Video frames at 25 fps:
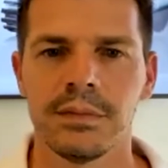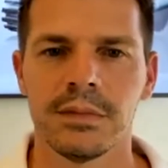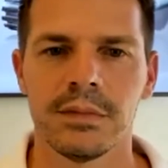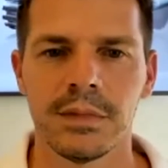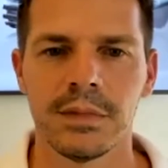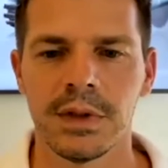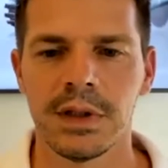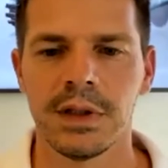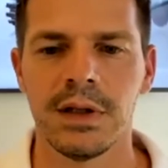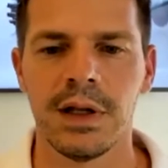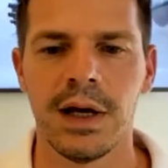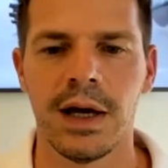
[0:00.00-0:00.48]

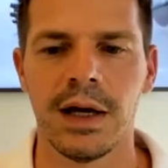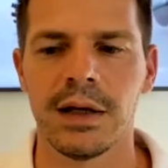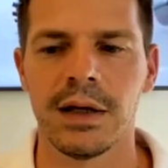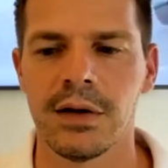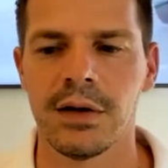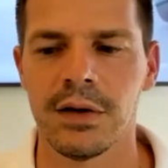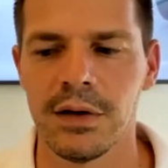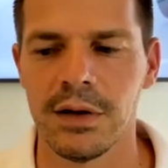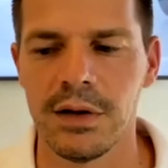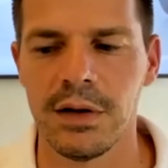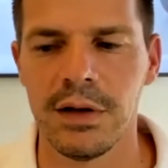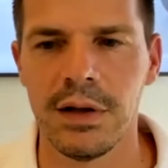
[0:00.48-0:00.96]

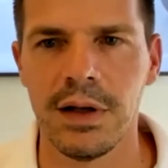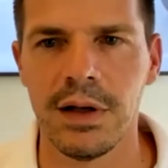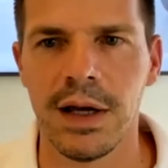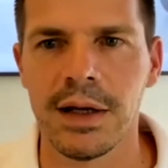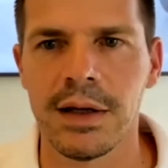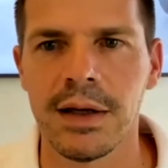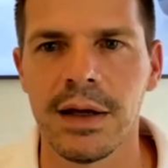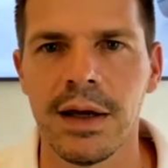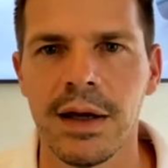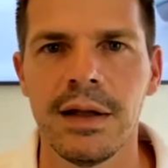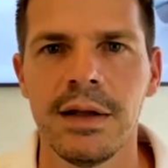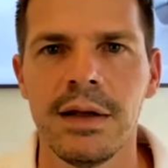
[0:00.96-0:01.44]

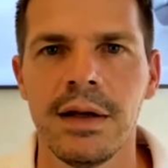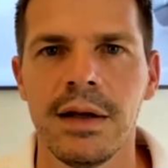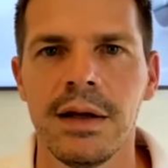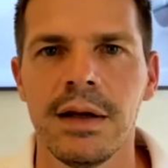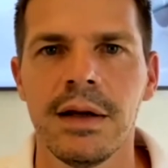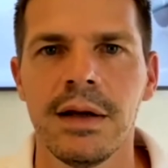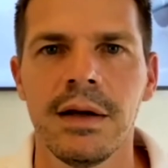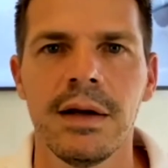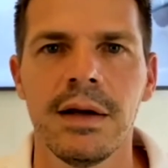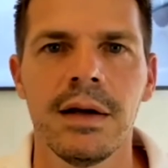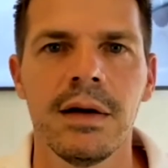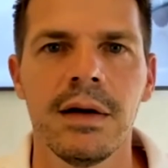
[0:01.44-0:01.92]
like
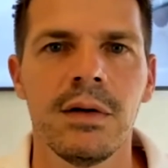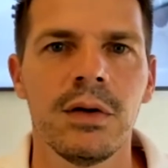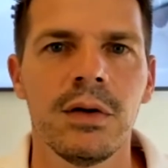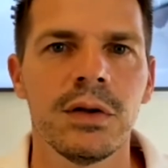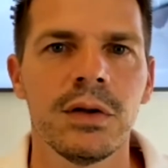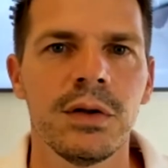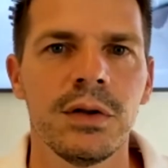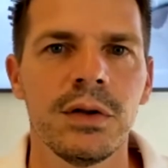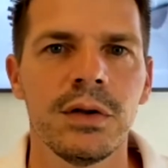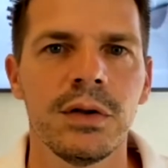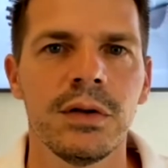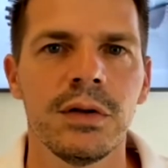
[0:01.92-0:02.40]
any
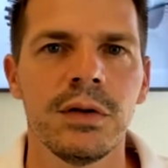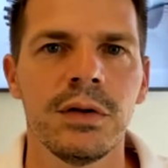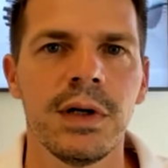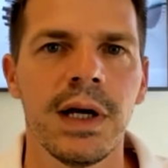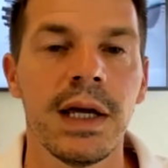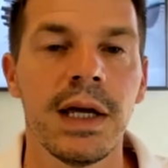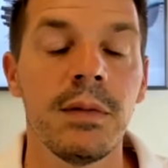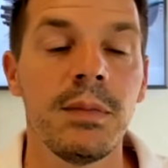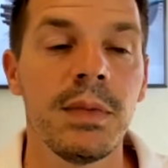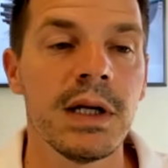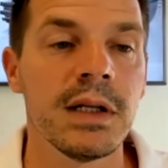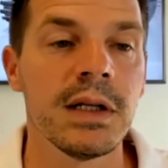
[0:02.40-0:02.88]
other
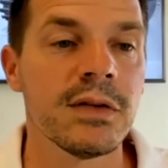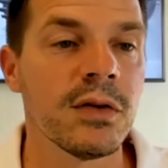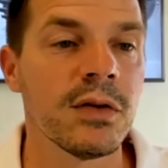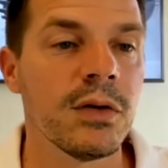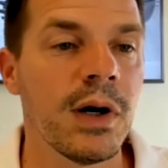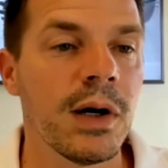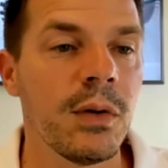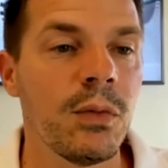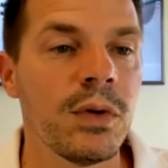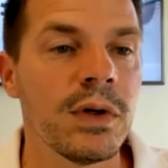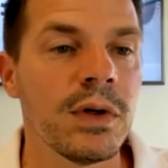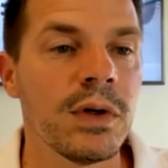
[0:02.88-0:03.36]
end mill. So
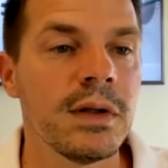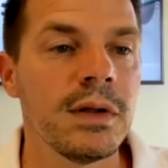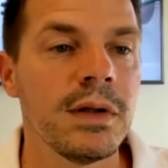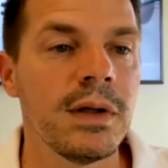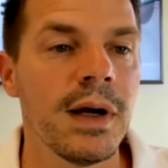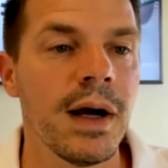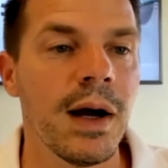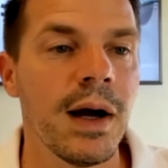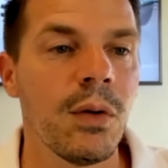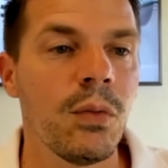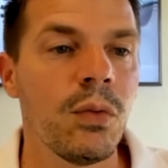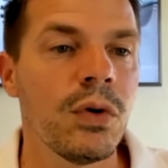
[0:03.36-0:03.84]
I
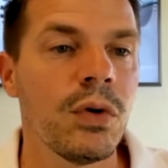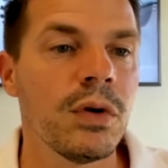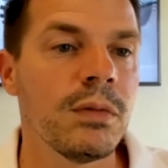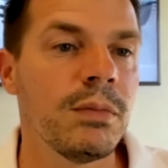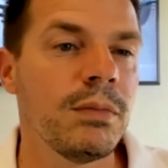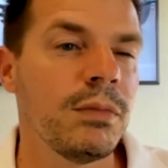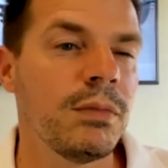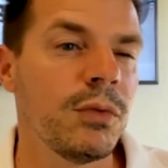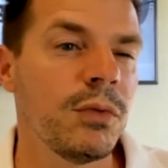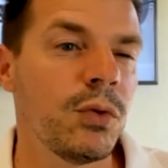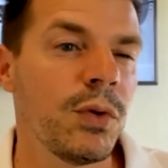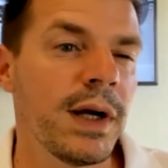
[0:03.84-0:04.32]

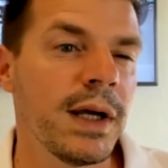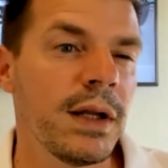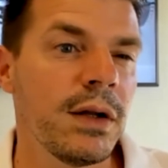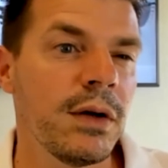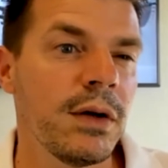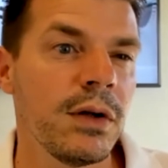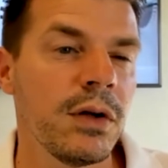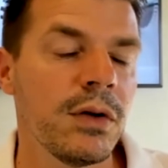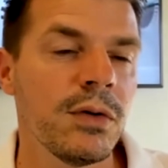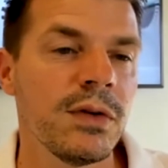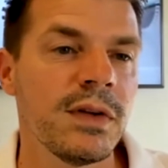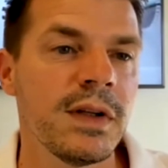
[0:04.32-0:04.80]
would rather
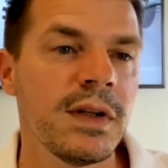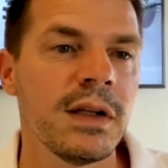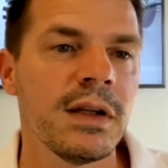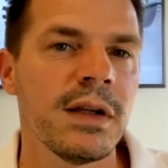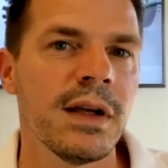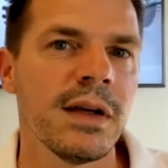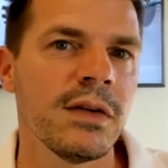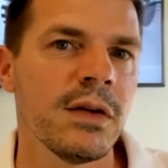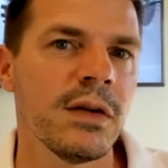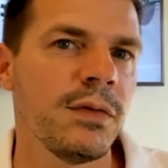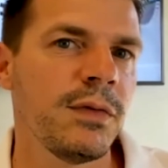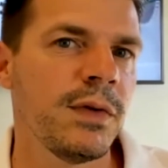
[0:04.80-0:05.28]
use it
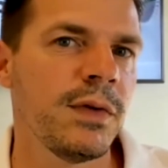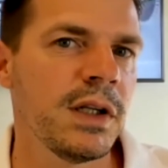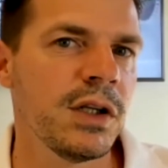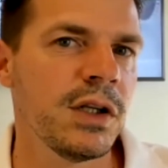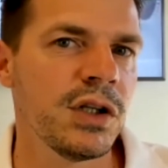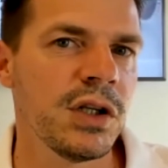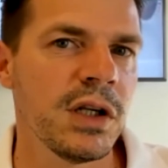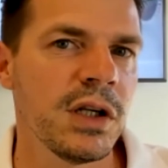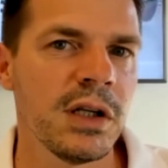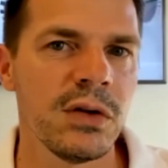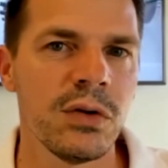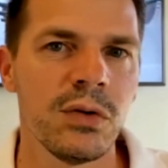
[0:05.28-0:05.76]
as a
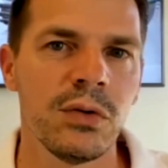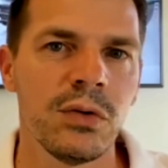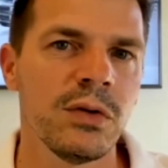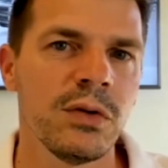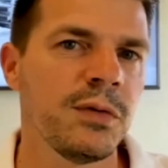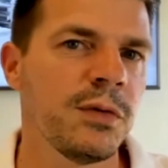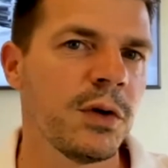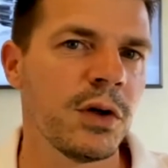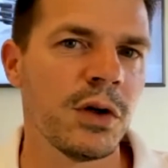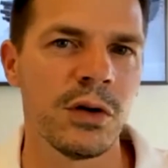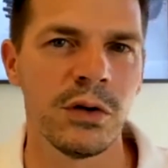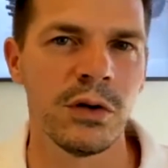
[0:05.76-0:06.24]
finishing tool
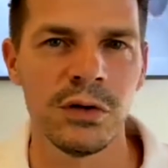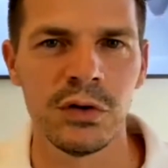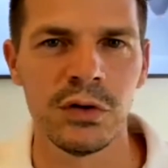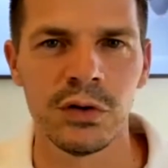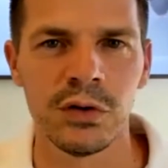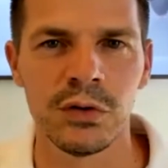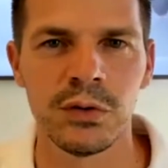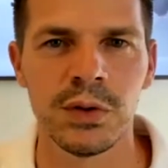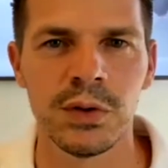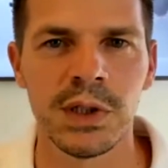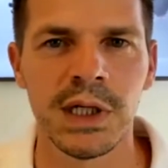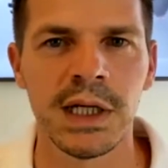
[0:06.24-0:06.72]
for
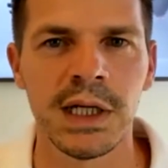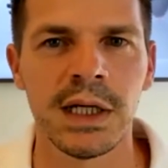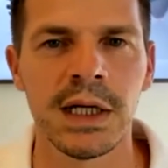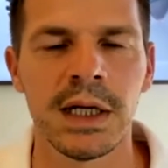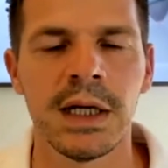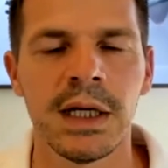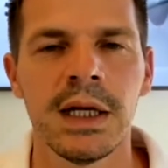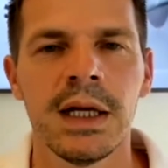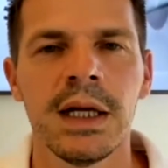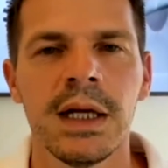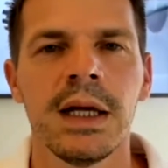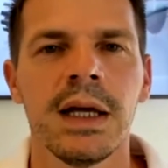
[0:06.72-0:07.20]
contouring
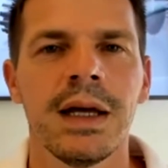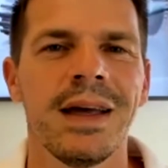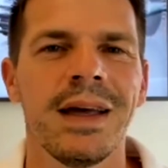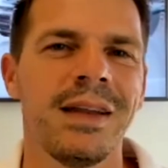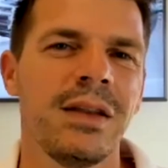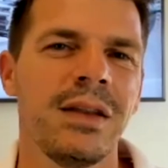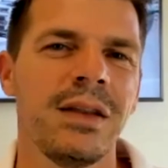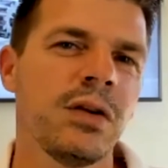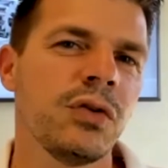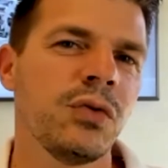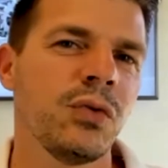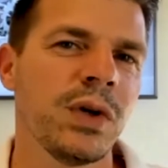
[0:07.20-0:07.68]
and
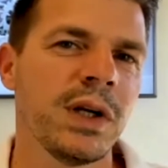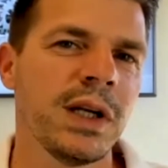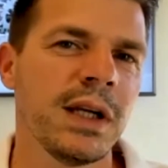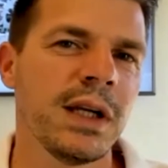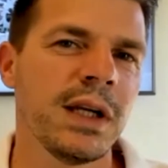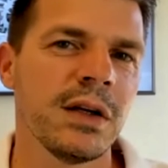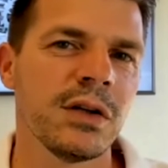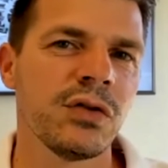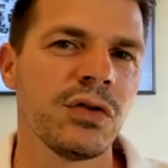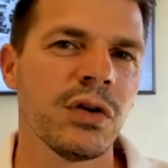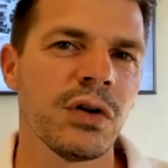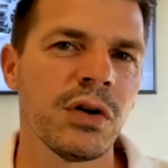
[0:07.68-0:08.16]
not really
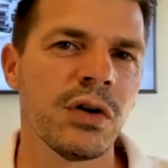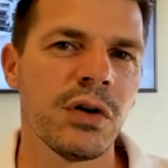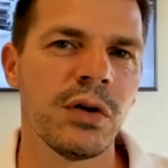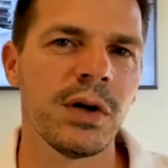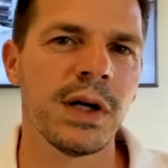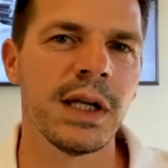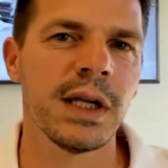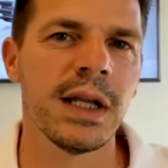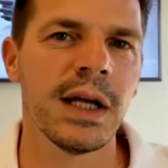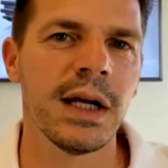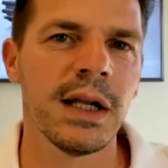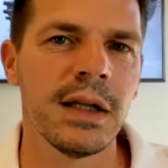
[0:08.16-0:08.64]
a
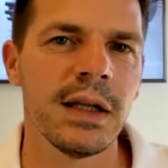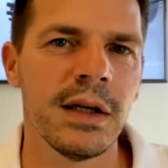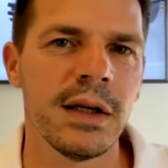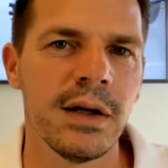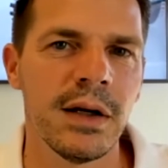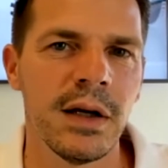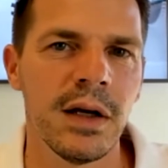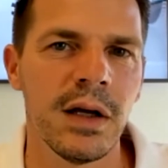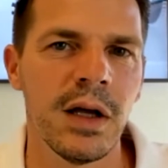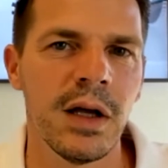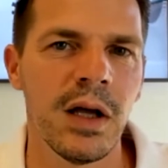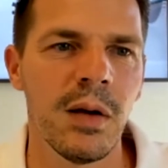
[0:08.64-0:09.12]
trochoidal
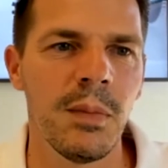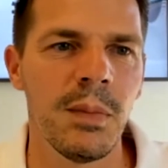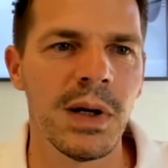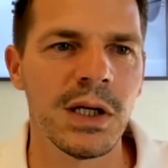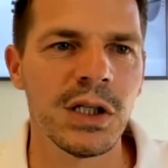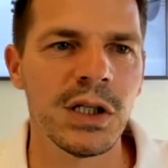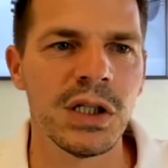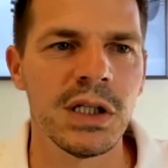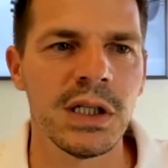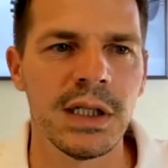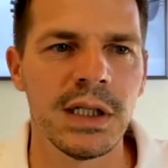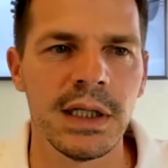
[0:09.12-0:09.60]

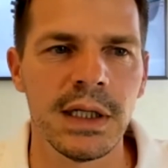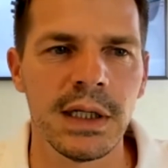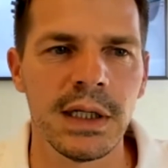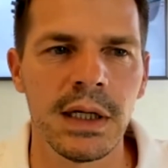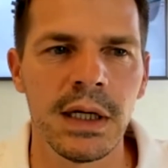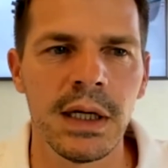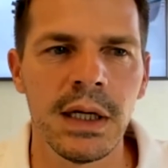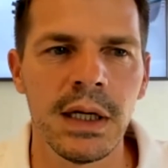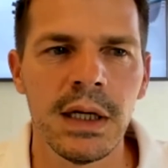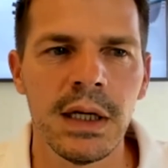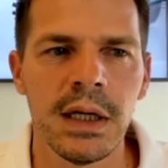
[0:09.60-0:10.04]
machining.